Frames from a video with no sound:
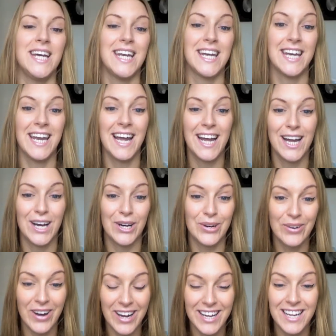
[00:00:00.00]

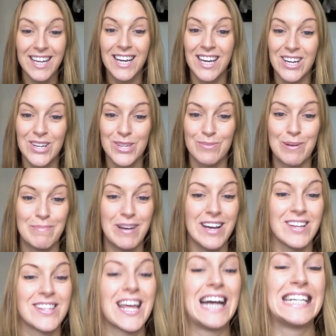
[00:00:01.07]
Now I can close my
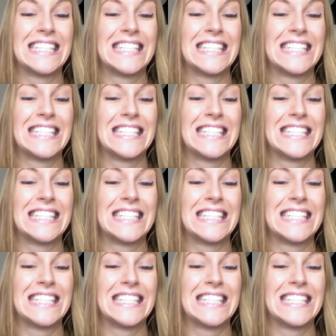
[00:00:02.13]
mouth.